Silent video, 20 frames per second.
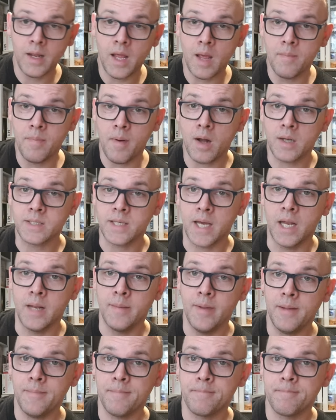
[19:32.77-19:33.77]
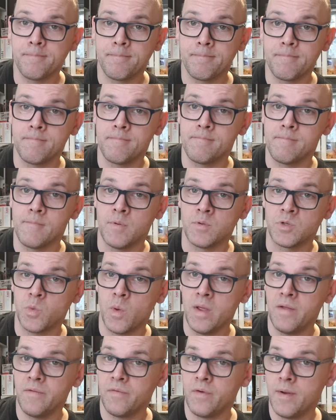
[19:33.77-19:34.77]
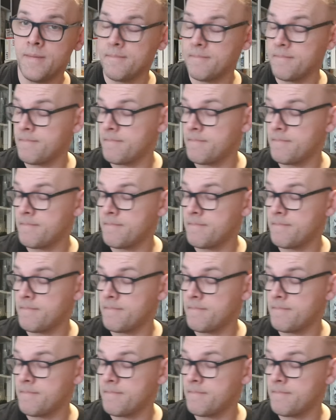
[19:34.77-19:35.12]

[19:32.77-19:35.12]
going to get barked at in a minute. I'm just waiting for it.